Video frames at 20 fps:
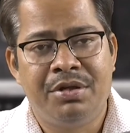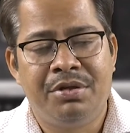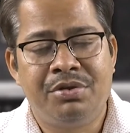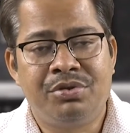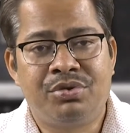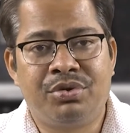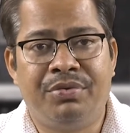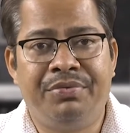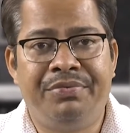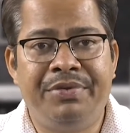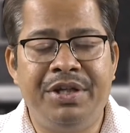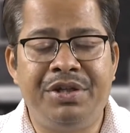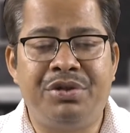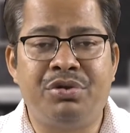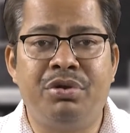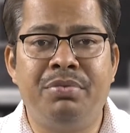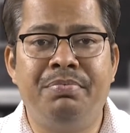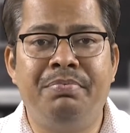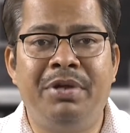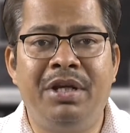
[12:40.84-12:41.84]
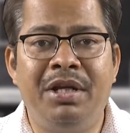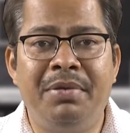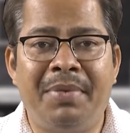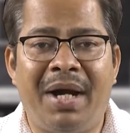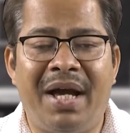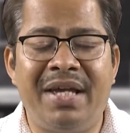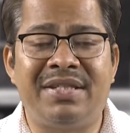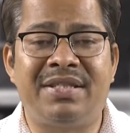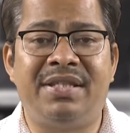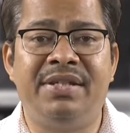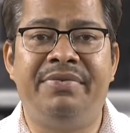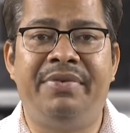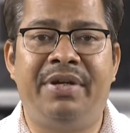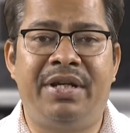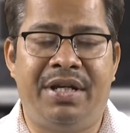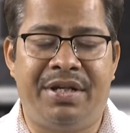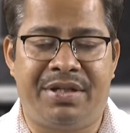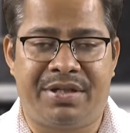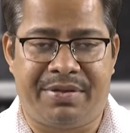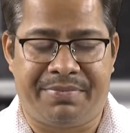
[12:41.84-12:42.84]
So, we should minimize the
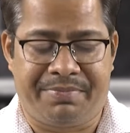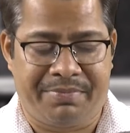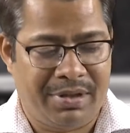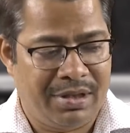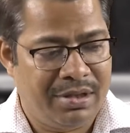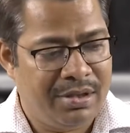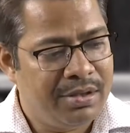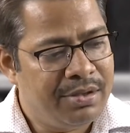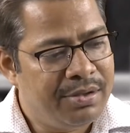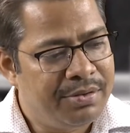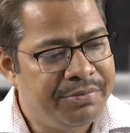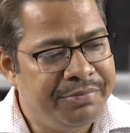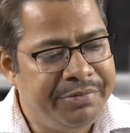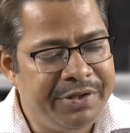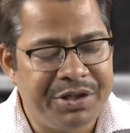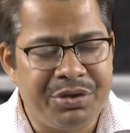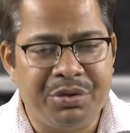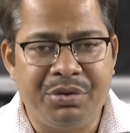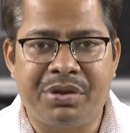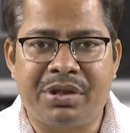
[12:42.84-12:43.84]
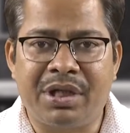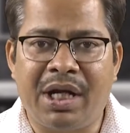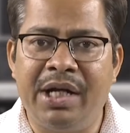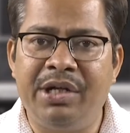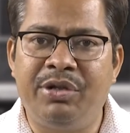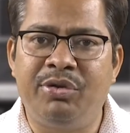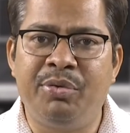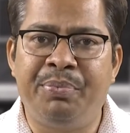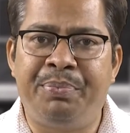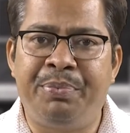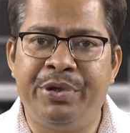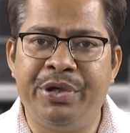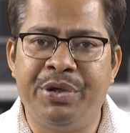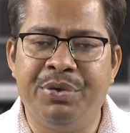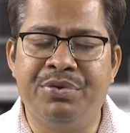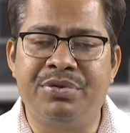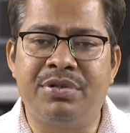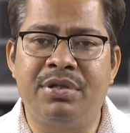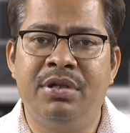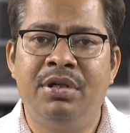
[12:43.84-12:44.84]
variation. We should try to
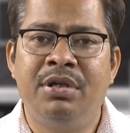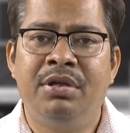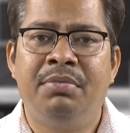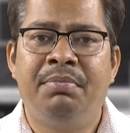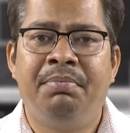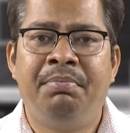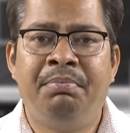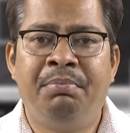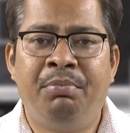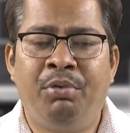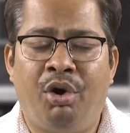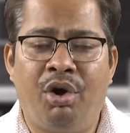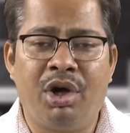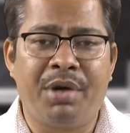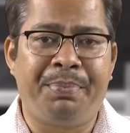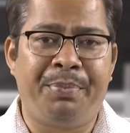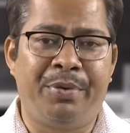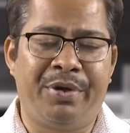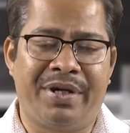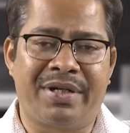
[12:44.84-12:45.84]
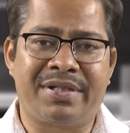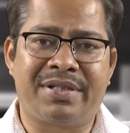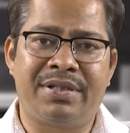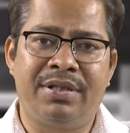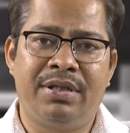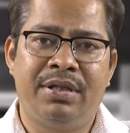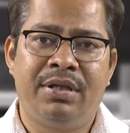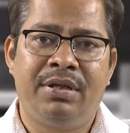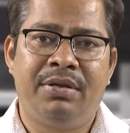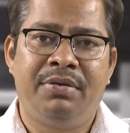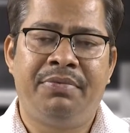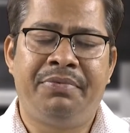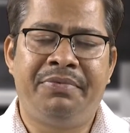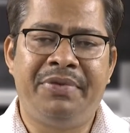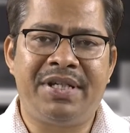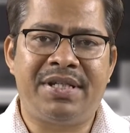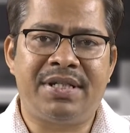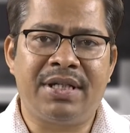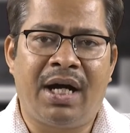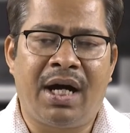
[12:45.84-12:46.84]
produce more products
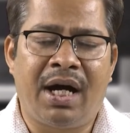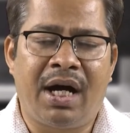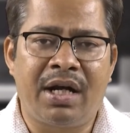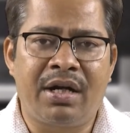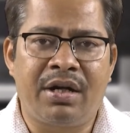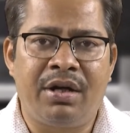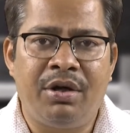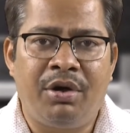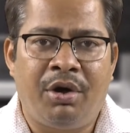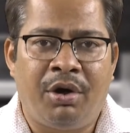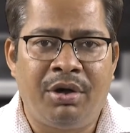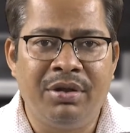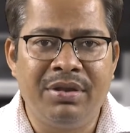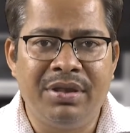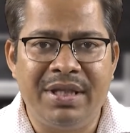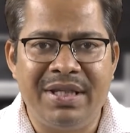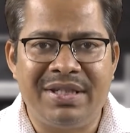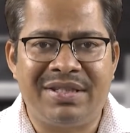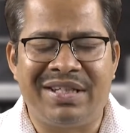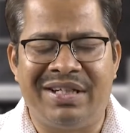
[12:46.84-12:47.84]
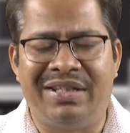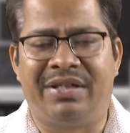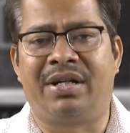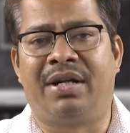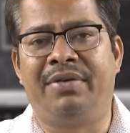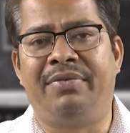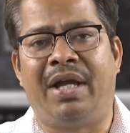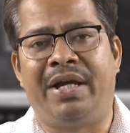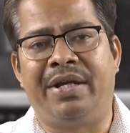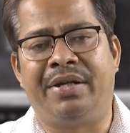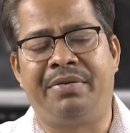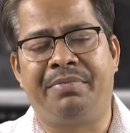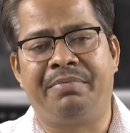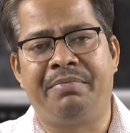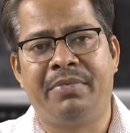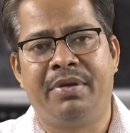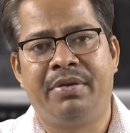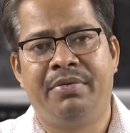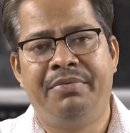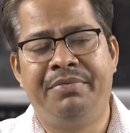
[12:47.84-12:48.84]
which are on the central line,
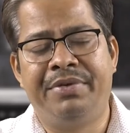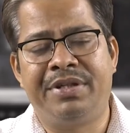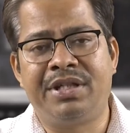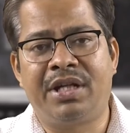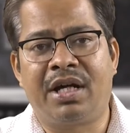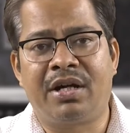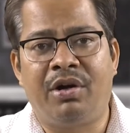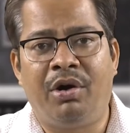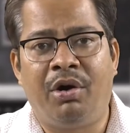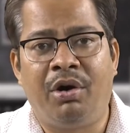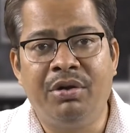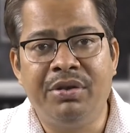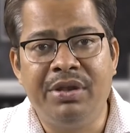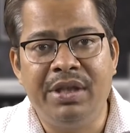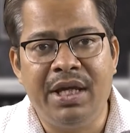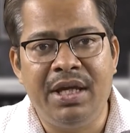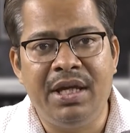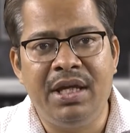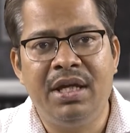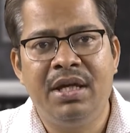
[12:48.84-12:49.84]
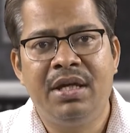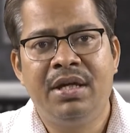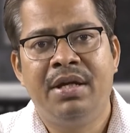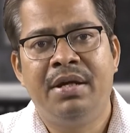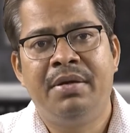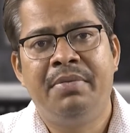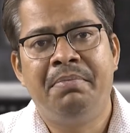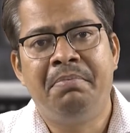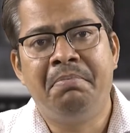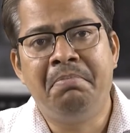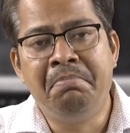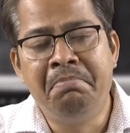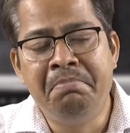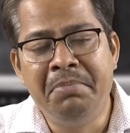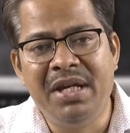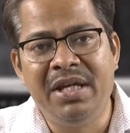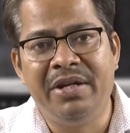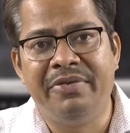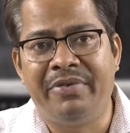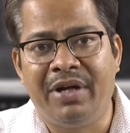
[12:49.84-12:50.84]
which are on the
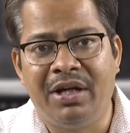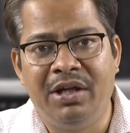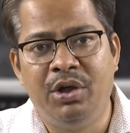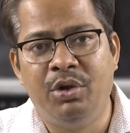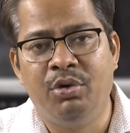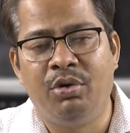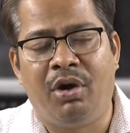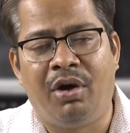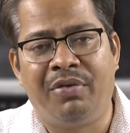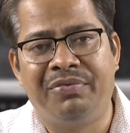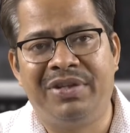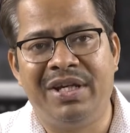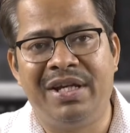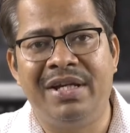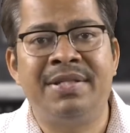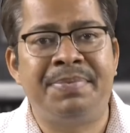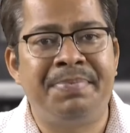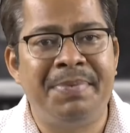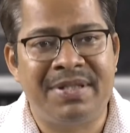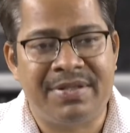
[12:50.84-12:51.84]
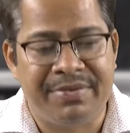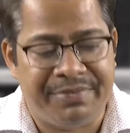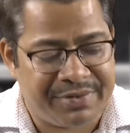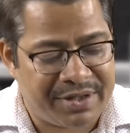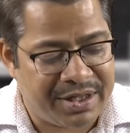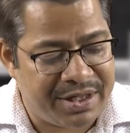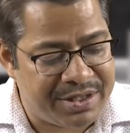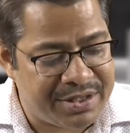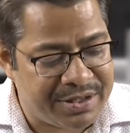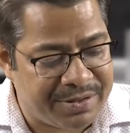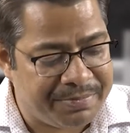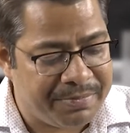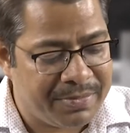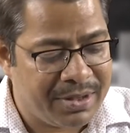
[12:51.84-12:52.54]
mean value of the specification.